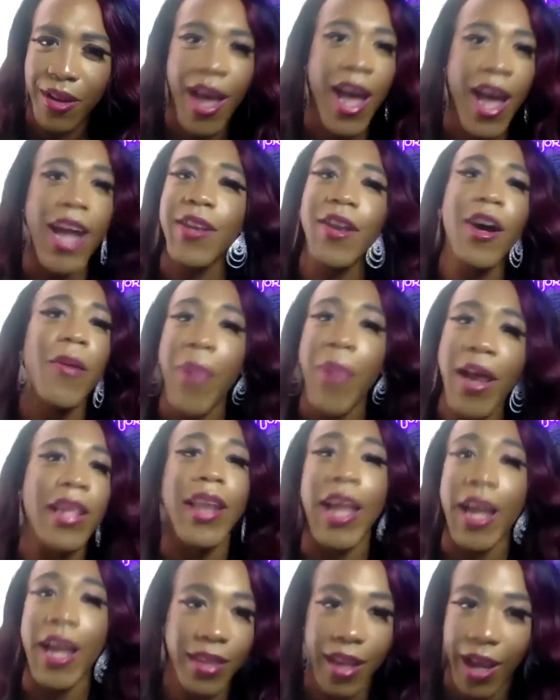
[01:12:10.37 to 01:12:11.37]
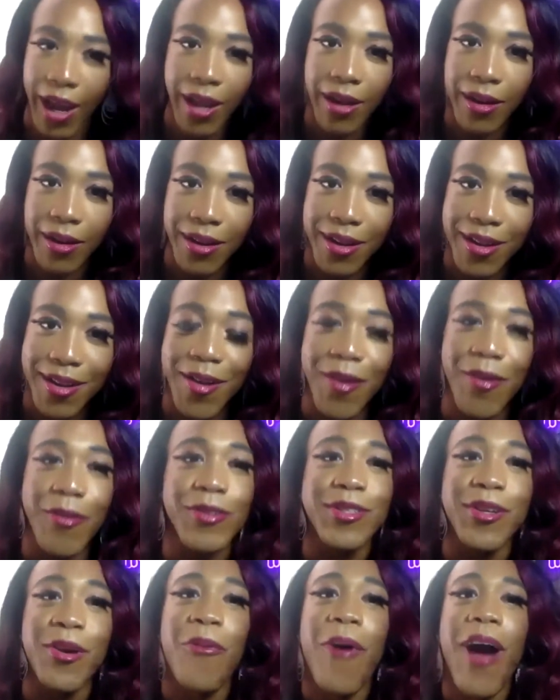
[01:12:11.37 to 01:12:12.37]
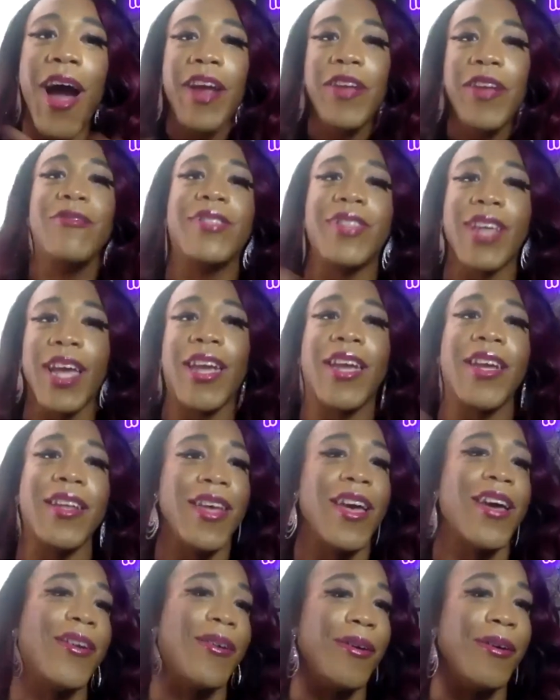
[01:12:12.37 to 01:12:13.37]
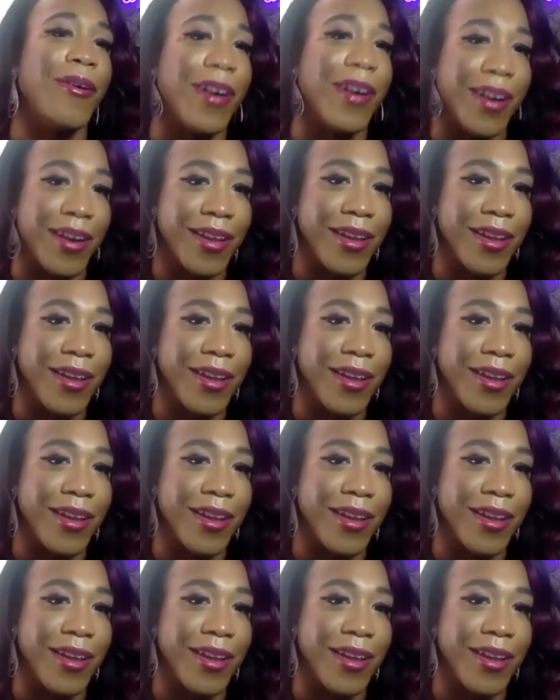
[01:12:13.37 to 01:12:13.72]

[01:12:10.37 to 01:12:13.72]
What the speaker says: Ain't nobody like that. You know, so why are you taking that on?